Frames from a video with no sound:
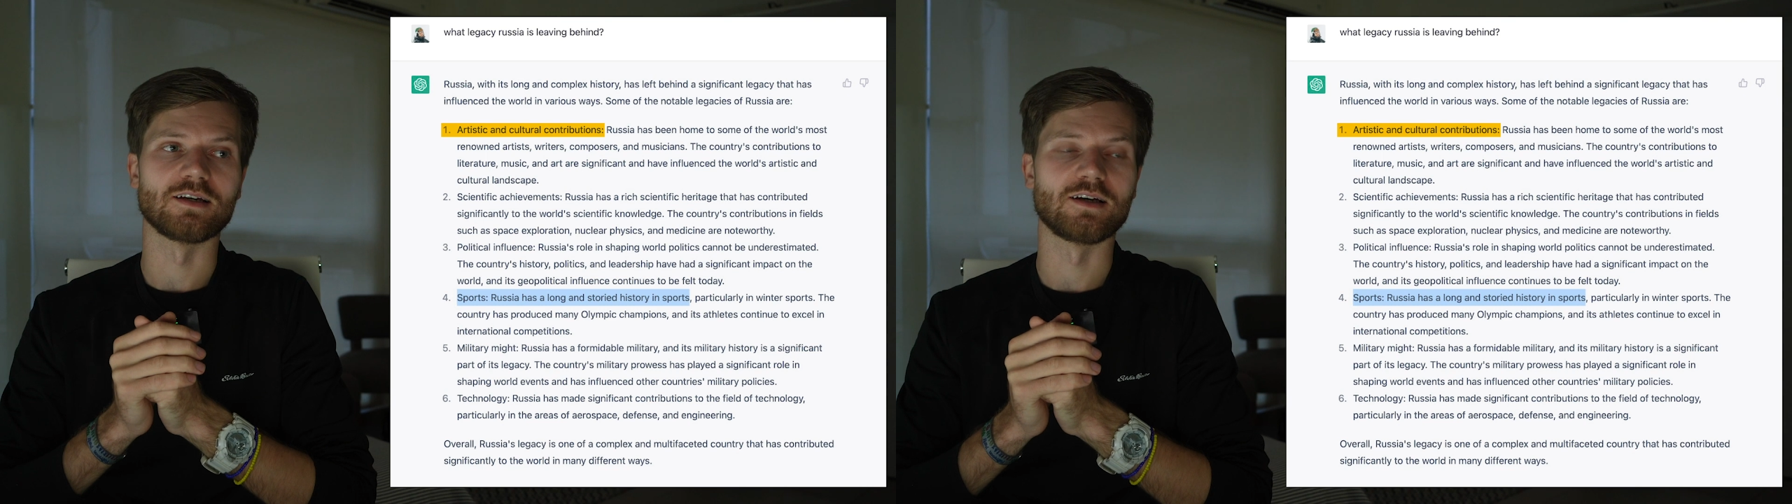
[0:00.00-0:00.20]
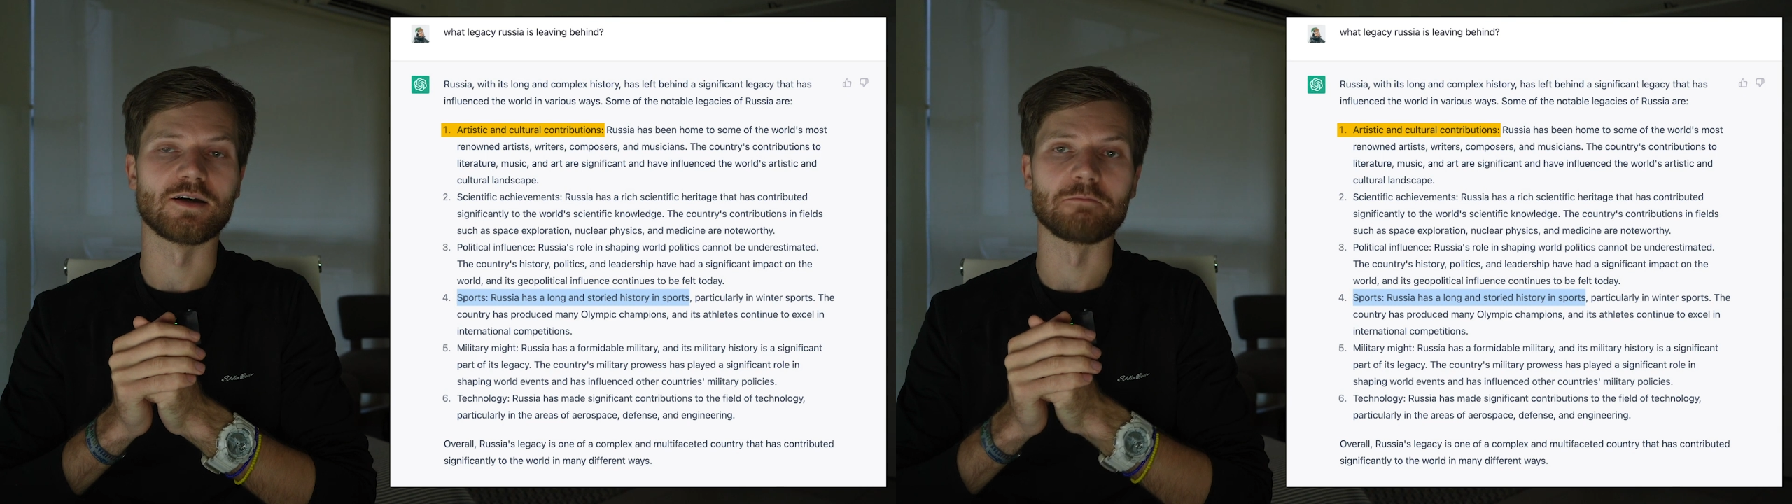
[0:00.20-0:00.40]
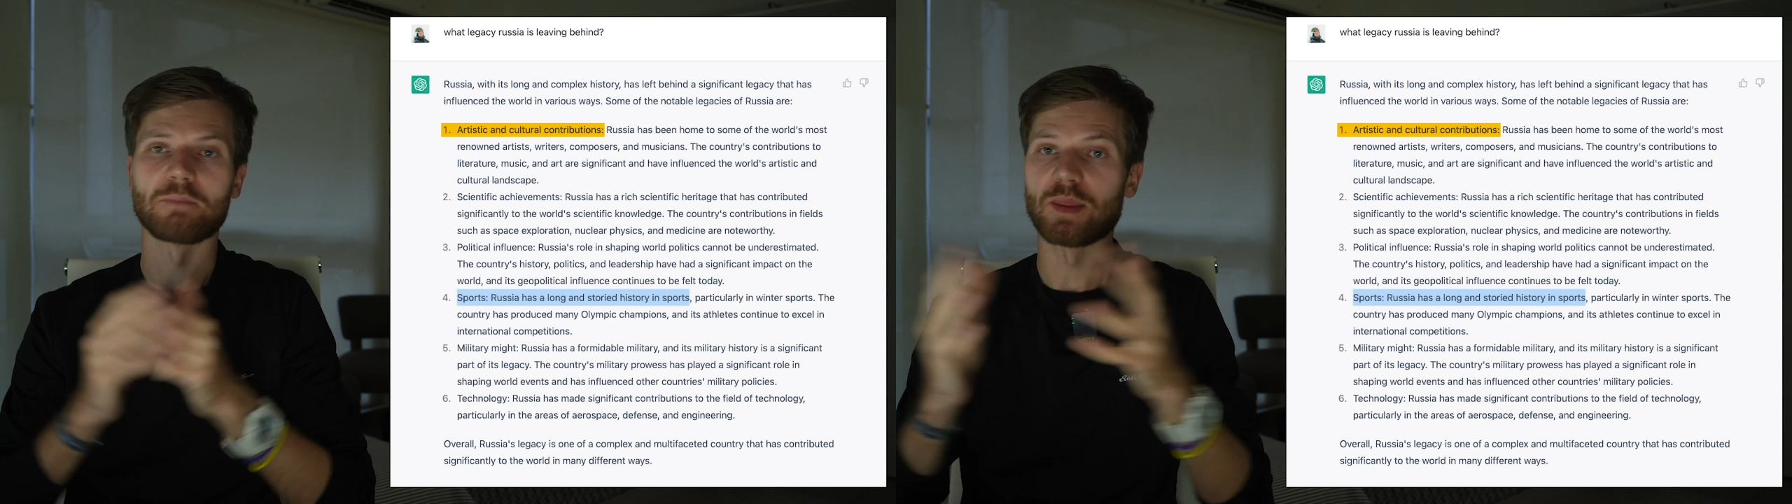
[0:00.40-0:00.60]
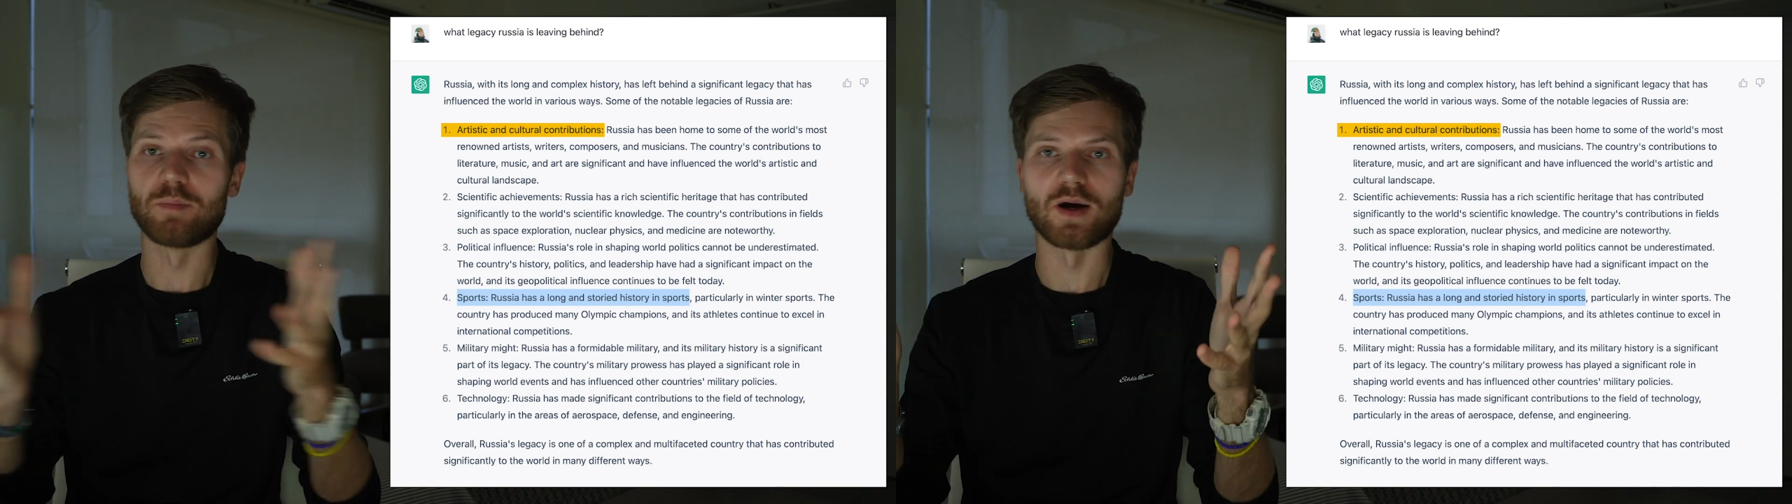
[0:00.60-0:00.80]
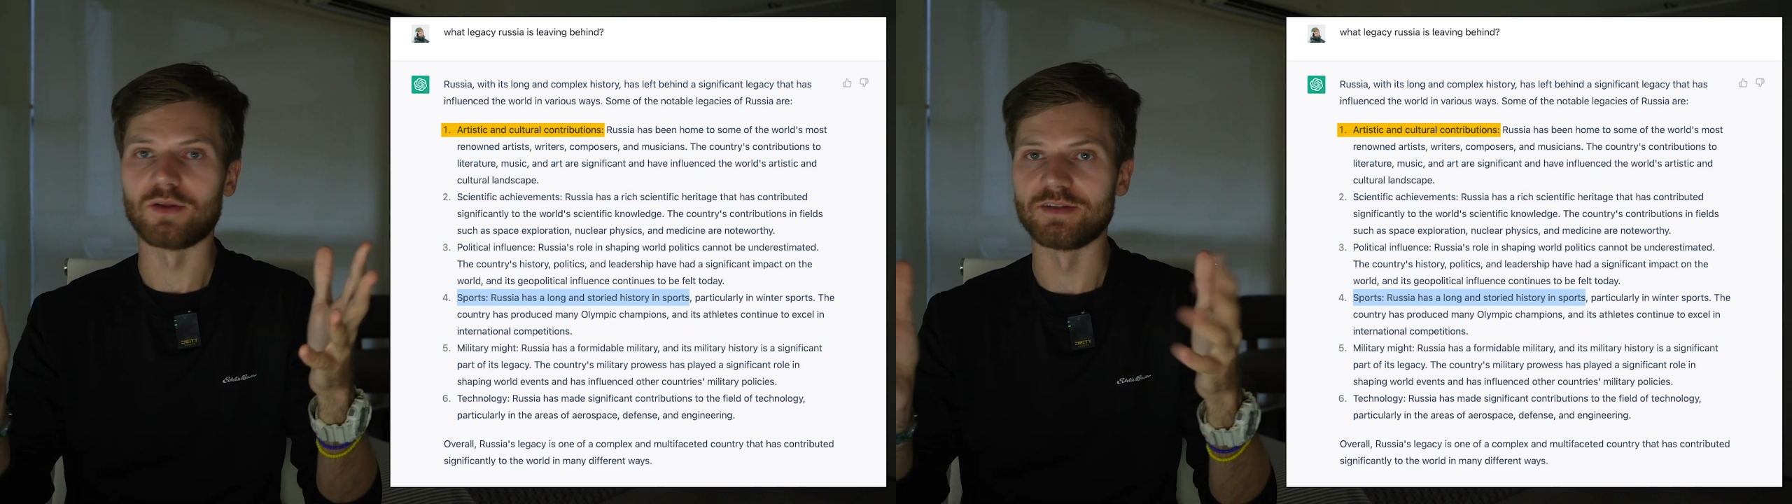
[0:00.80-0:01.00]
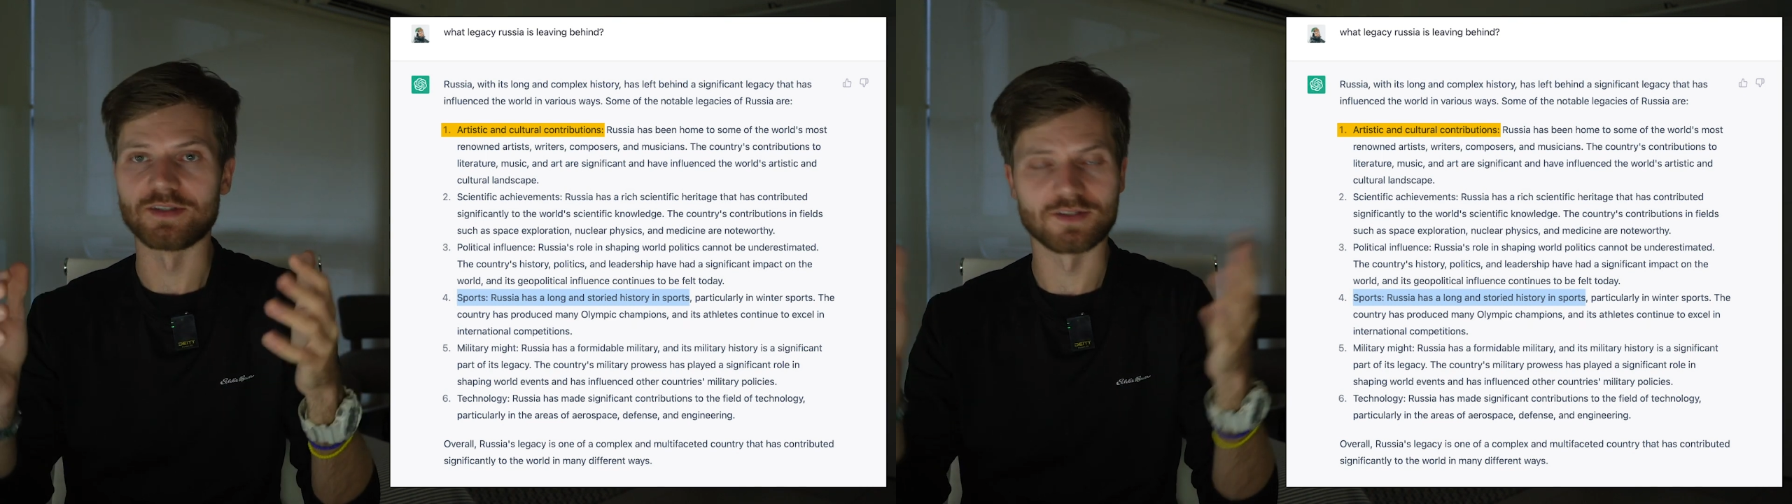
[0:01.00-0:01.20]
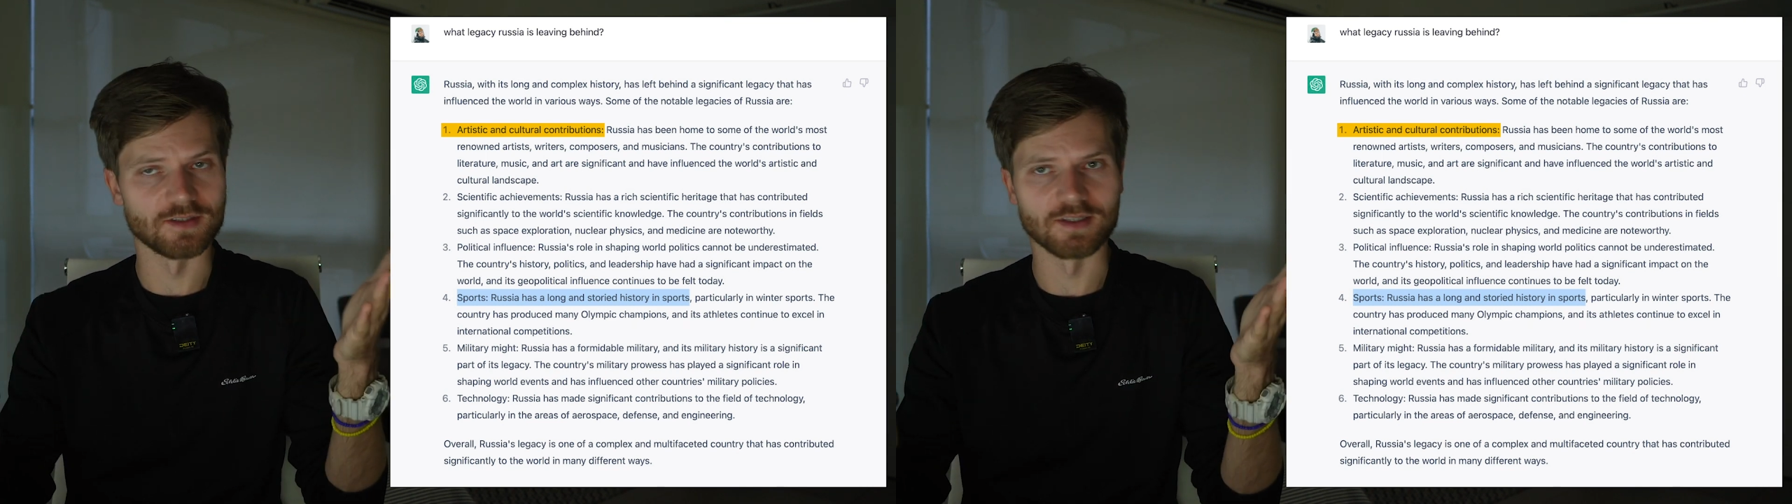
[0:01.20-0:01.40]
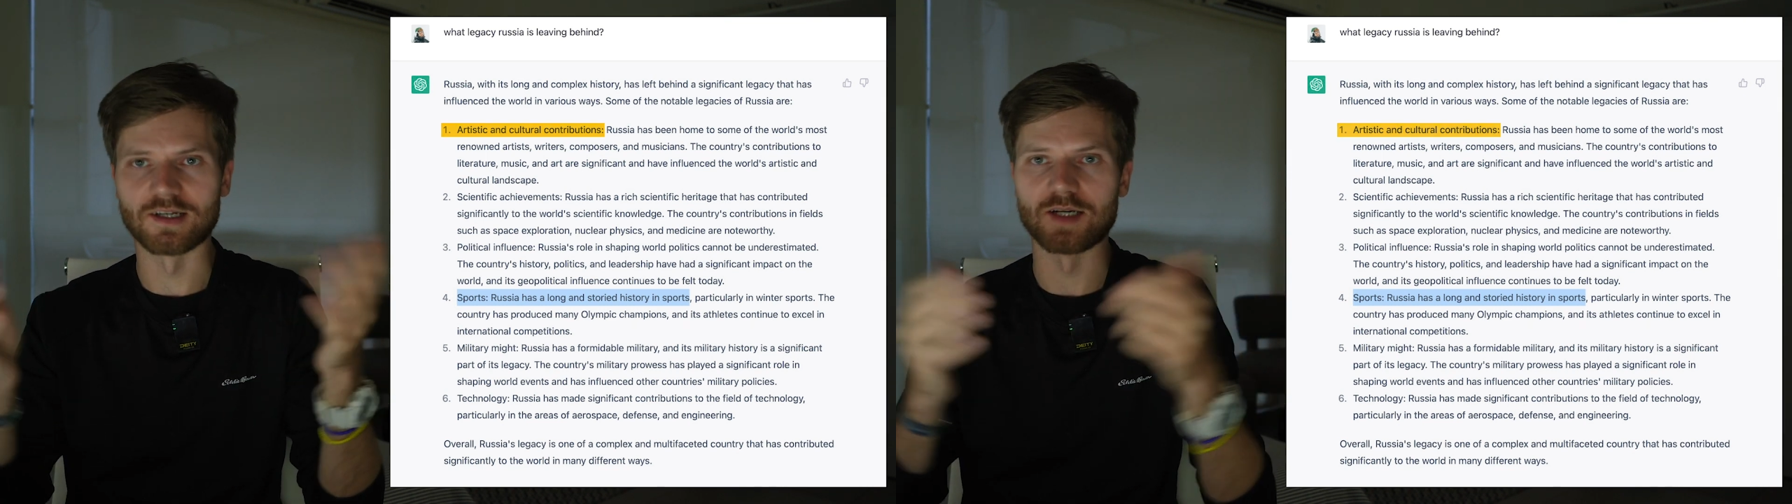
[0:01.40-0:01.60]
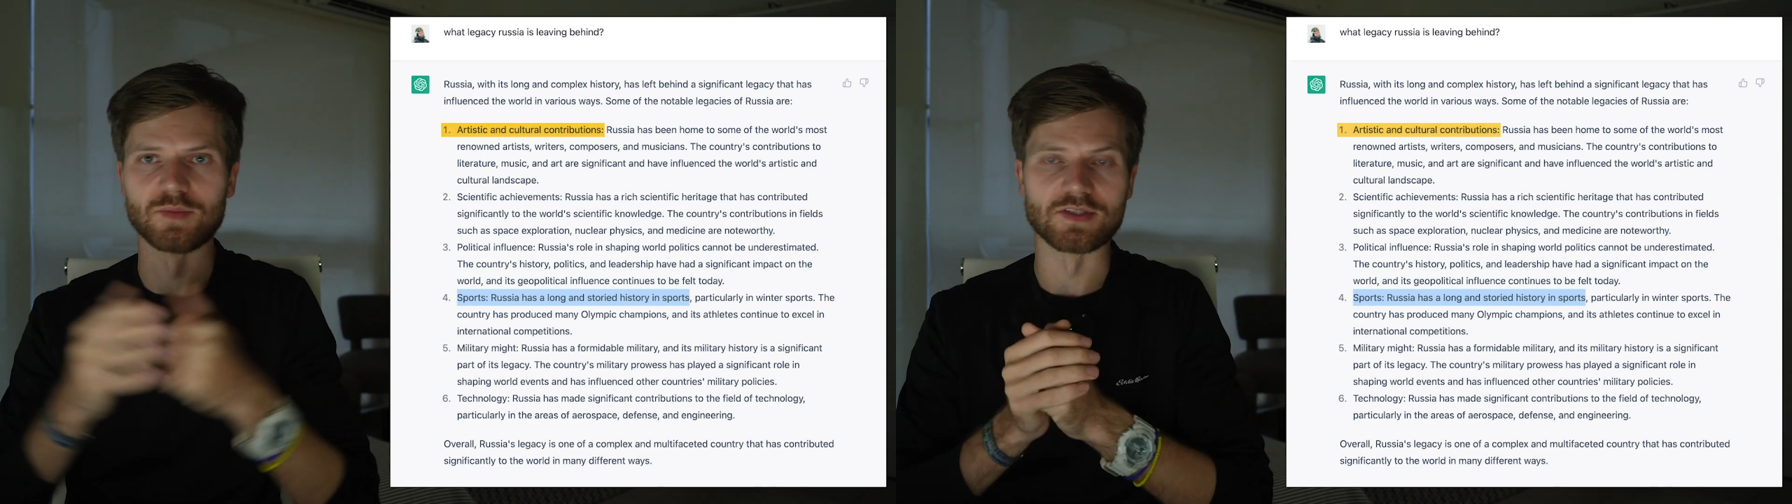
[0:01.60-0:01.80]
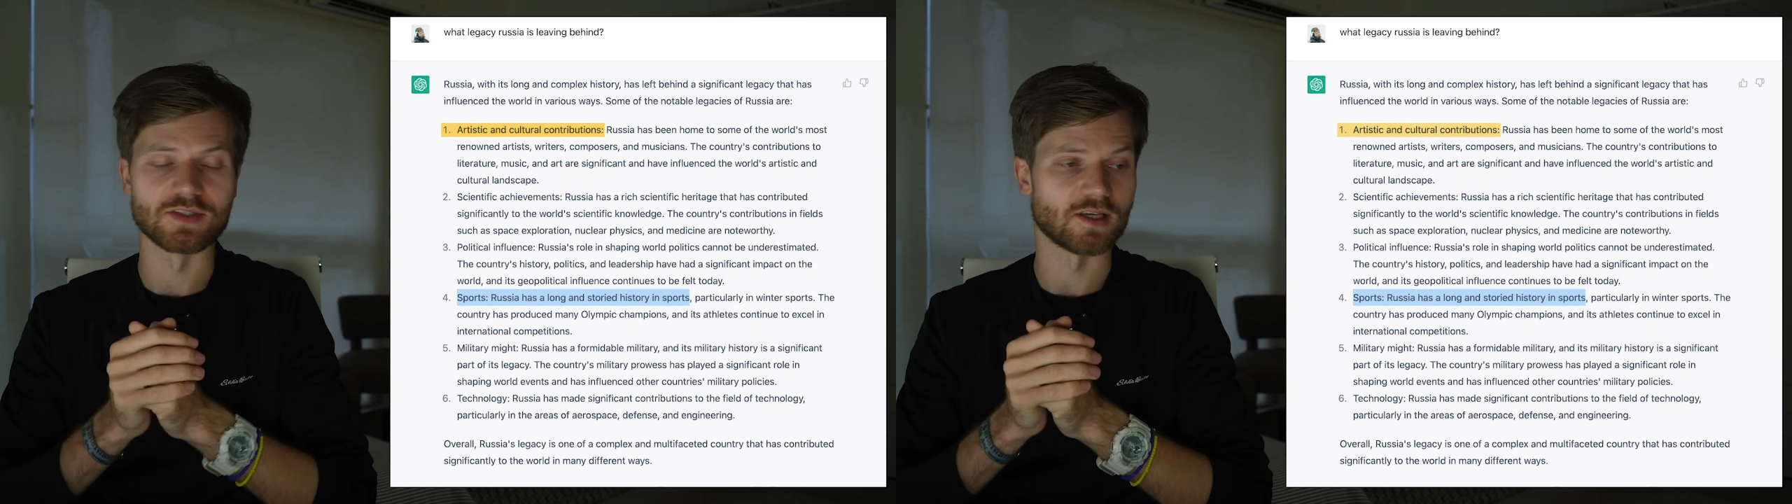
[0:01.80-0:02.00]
about this in the comments.